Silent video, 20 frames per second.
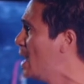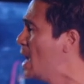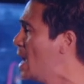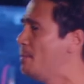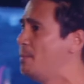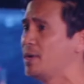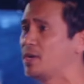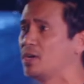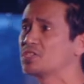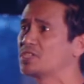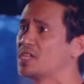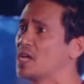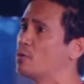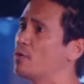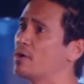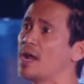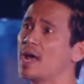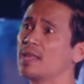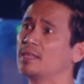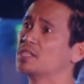Because they were
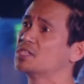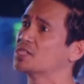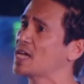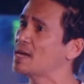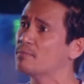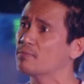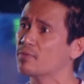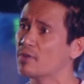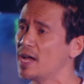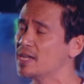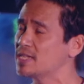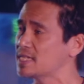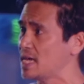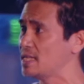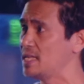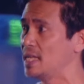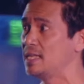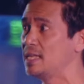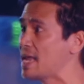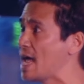not the same race and
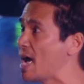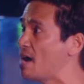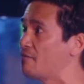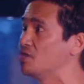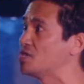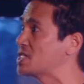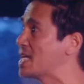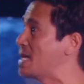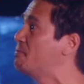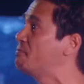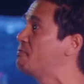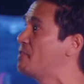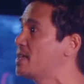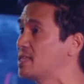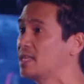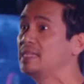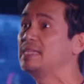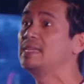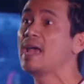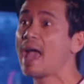they didn't have the same faith
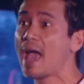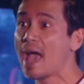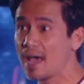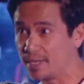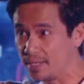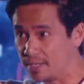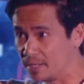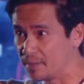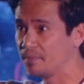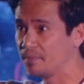that he had.